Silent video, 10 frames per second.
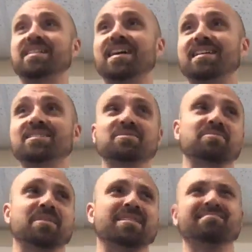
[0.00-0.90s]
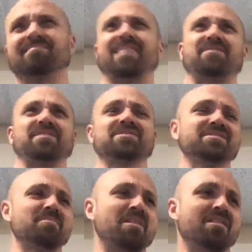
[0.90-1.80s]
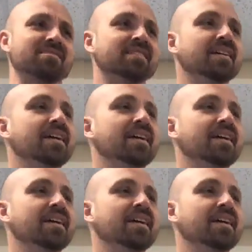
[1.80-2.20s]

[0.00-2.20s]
got into it, went, feels small.